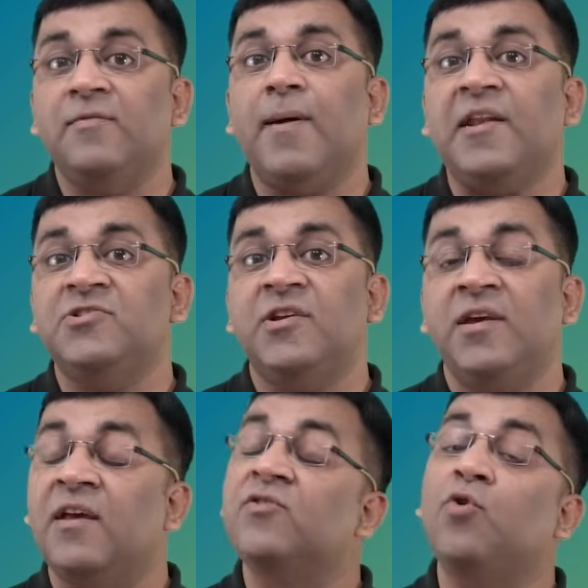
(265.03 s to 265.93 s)
managing
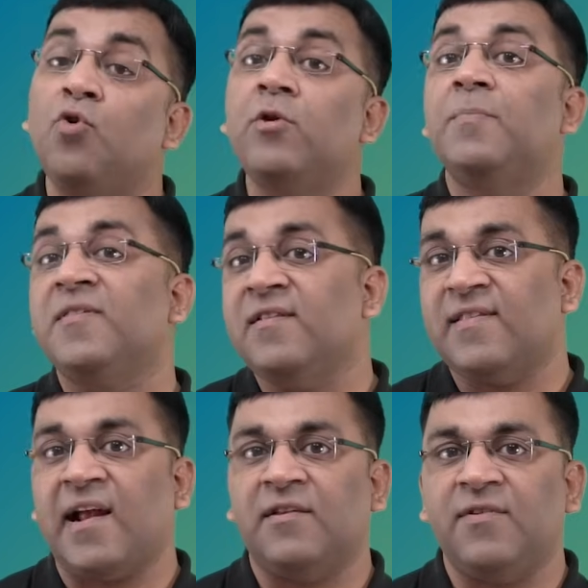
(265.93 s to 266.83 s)
its core business
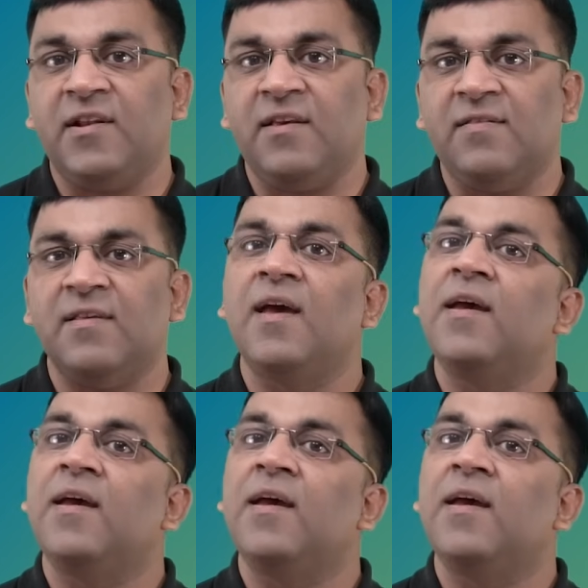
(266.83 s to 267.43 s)
activities